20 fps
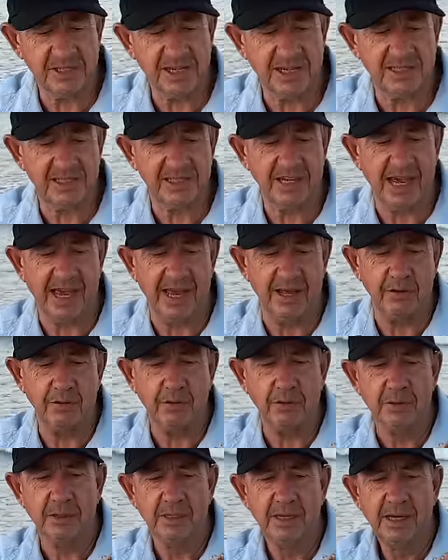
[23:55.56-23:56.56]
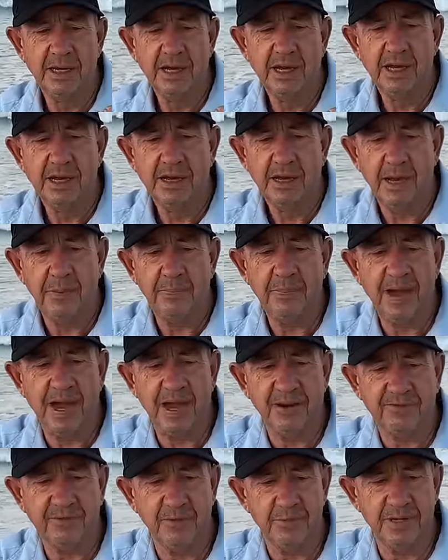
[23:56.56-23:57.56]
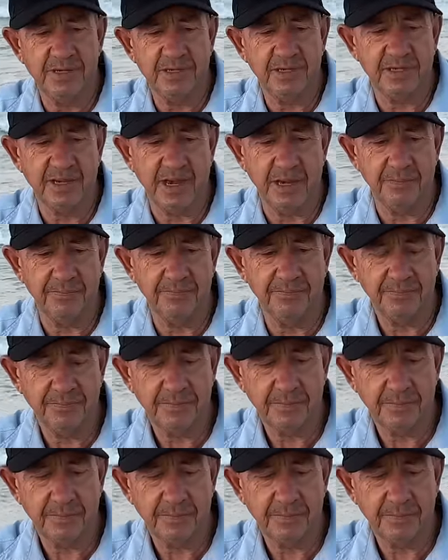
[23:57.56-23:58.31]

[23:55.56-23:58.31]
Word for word: That's a candle, apart from its, um,